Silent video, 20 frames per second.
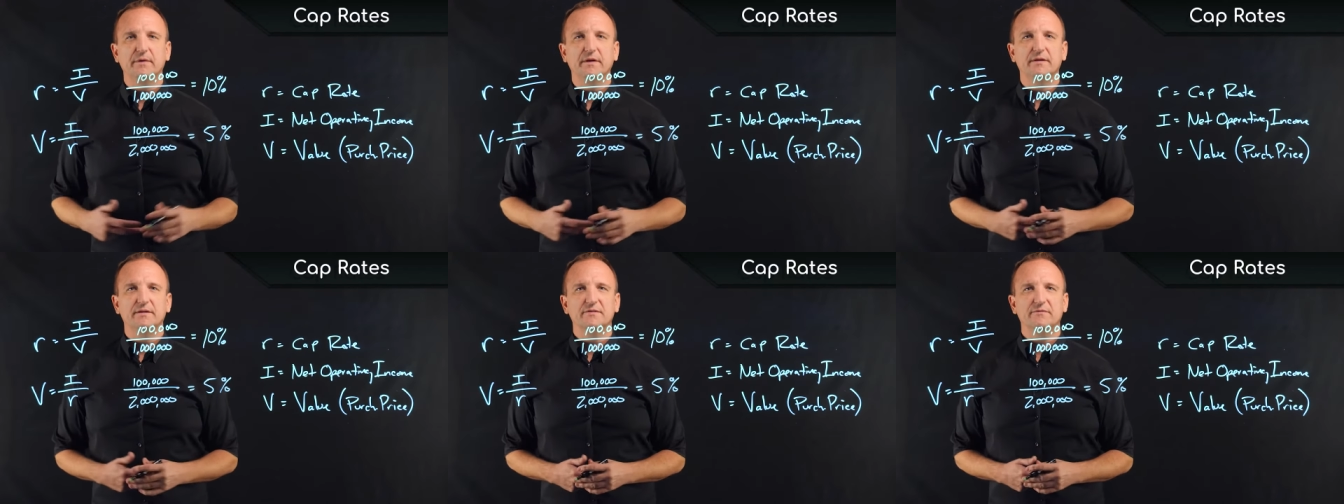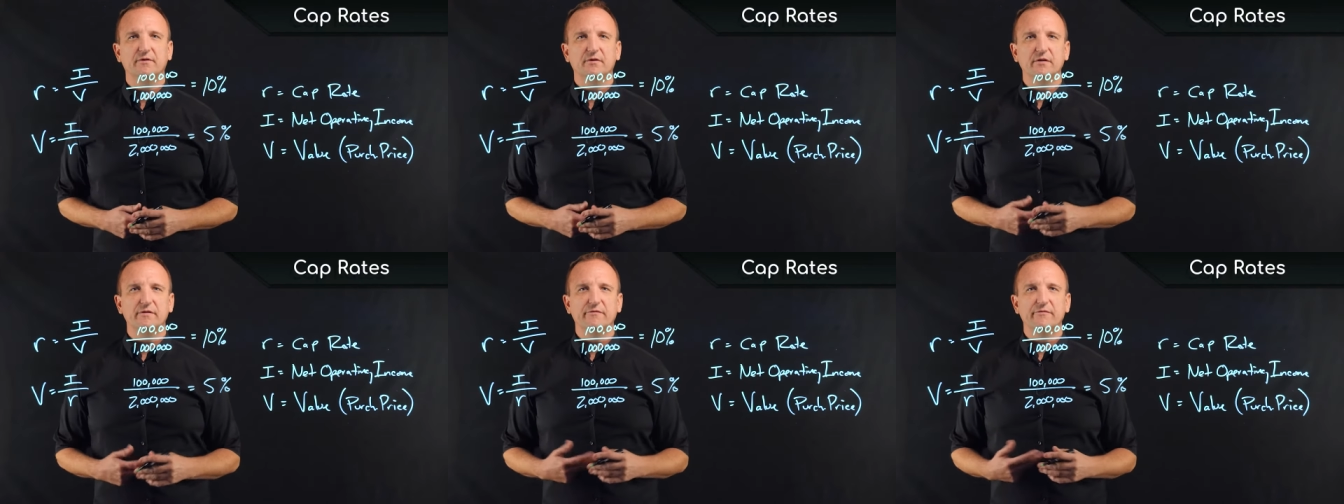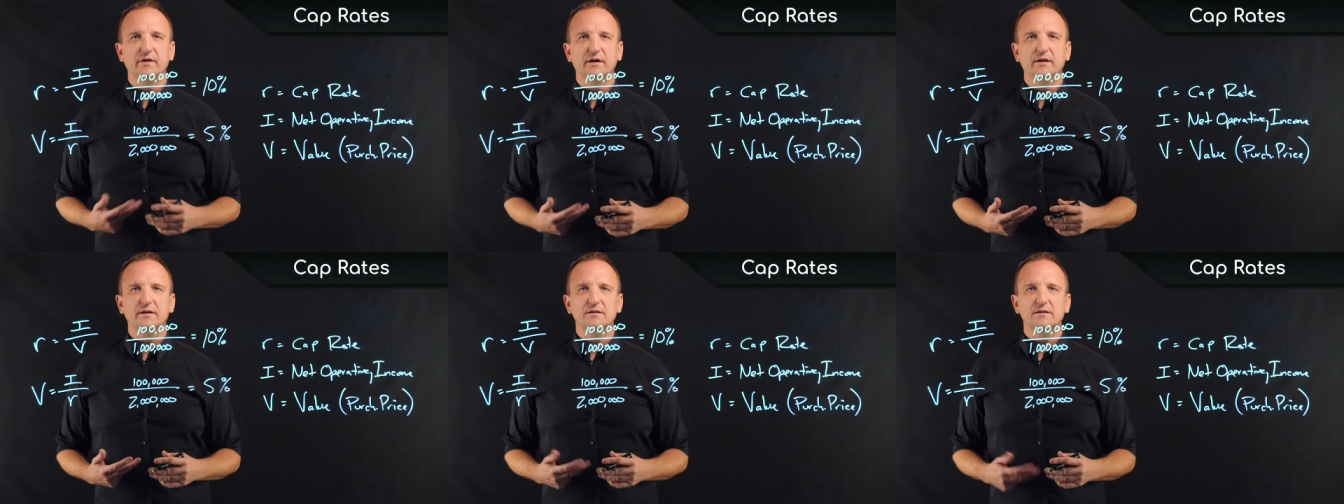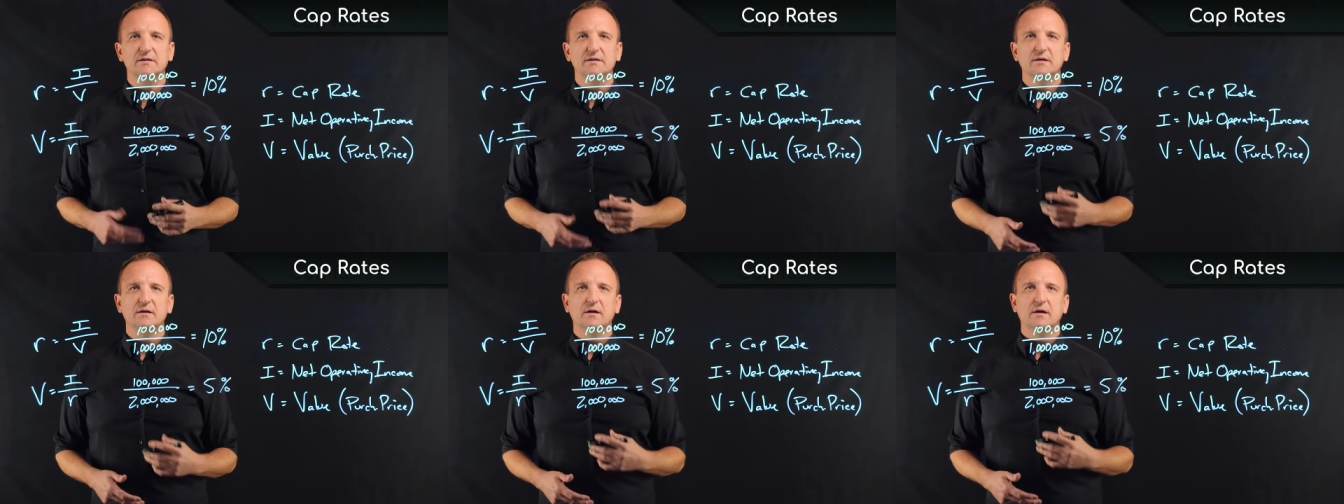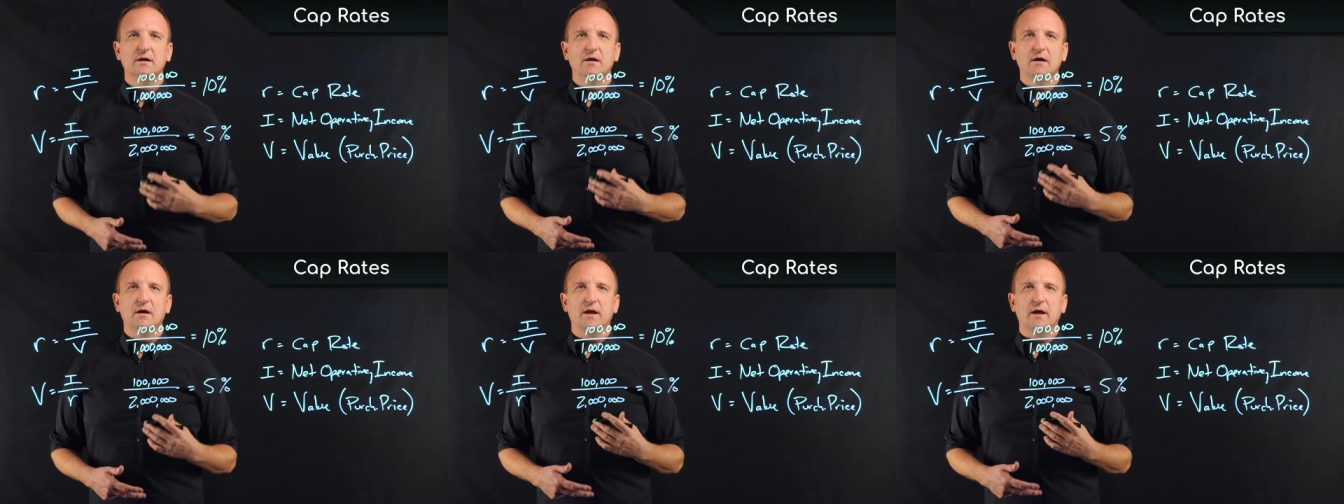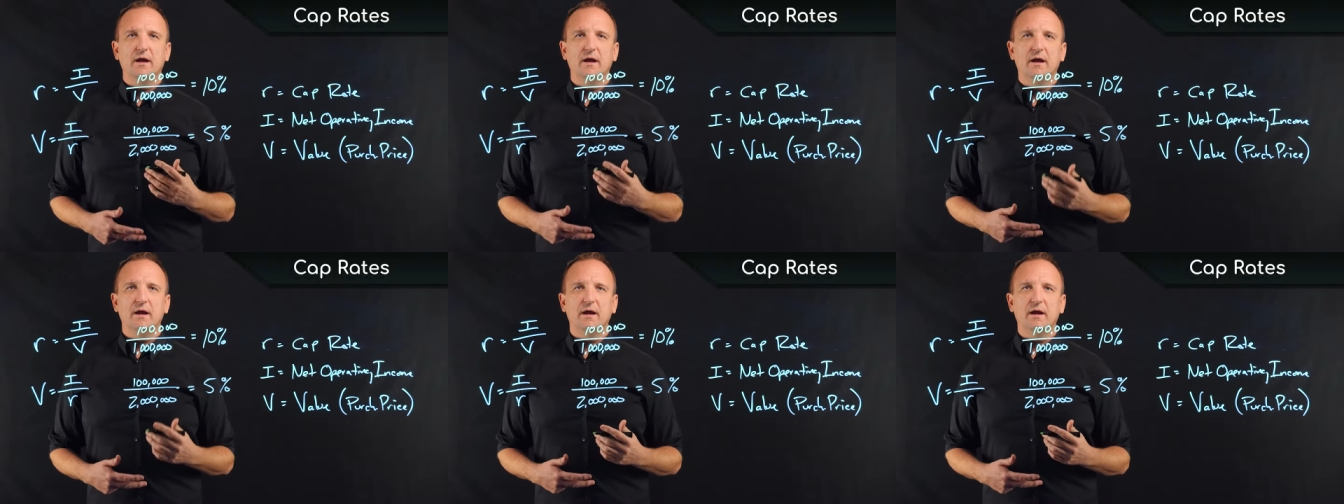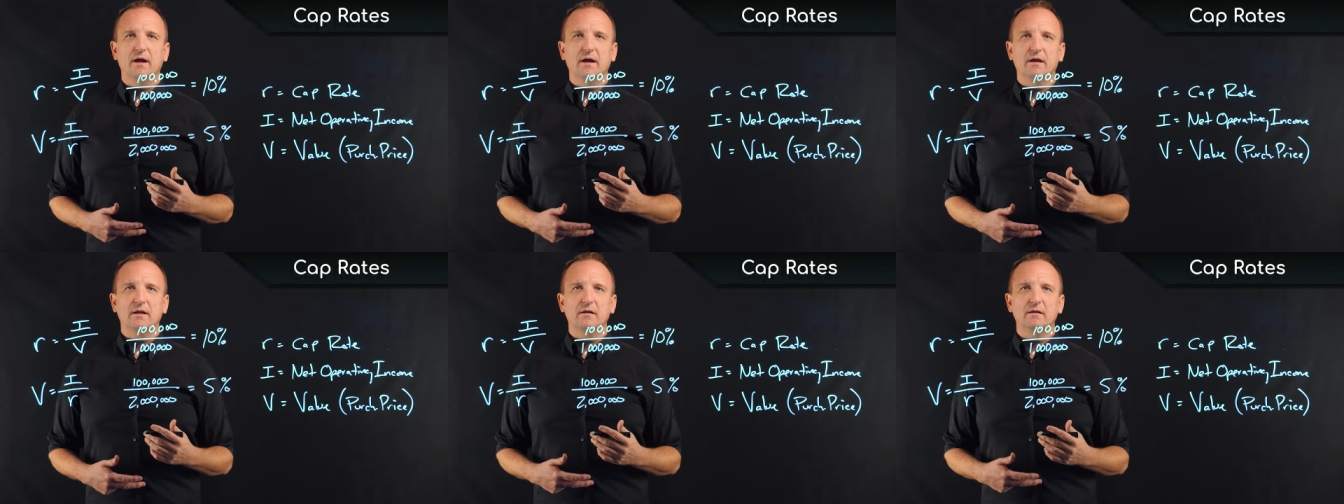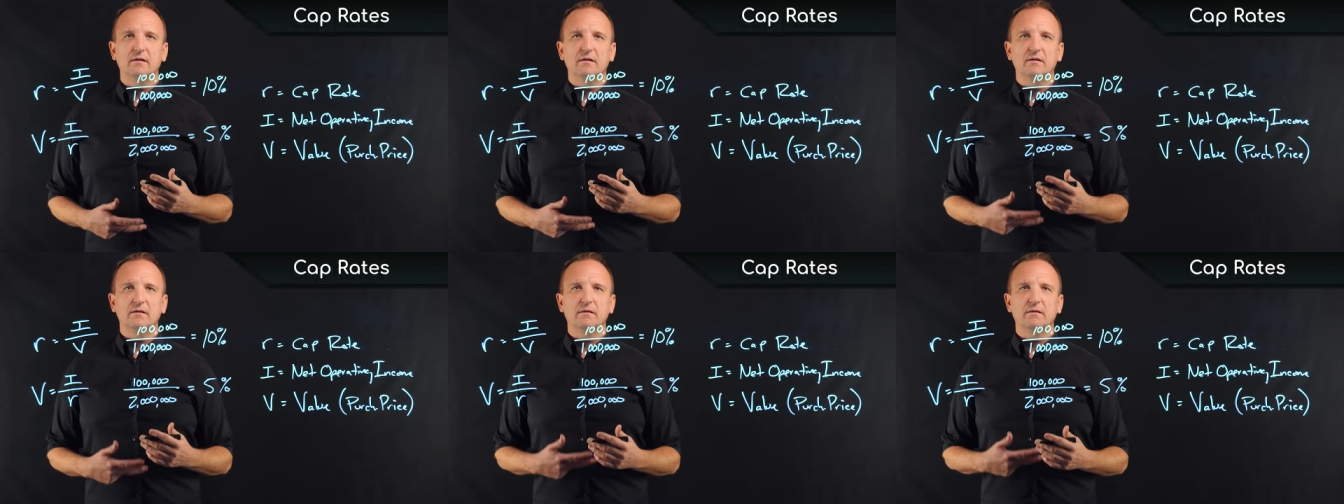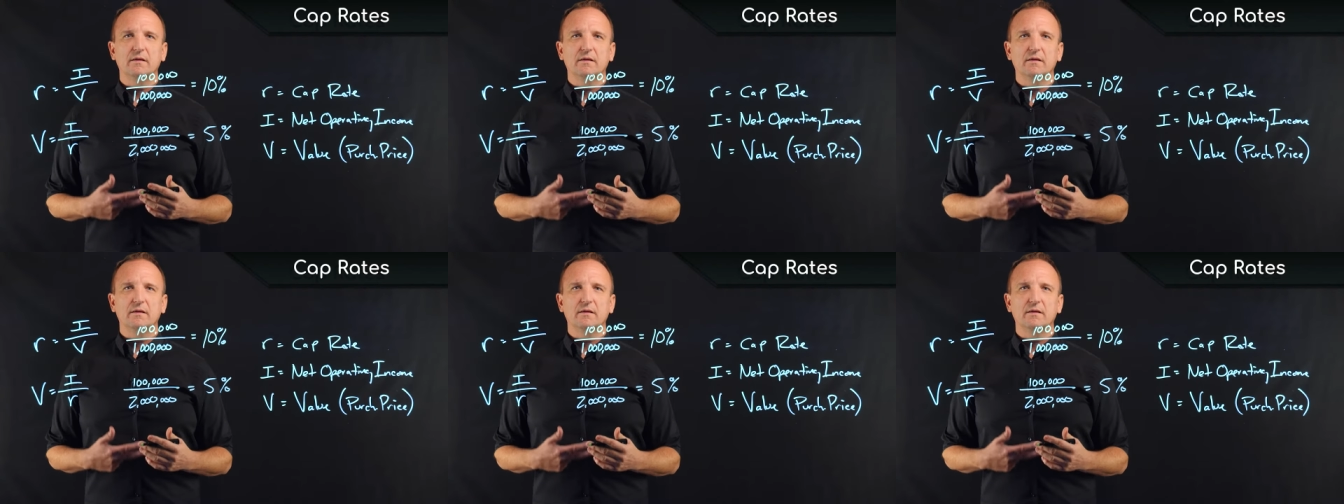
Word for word: It's fairly fixed, and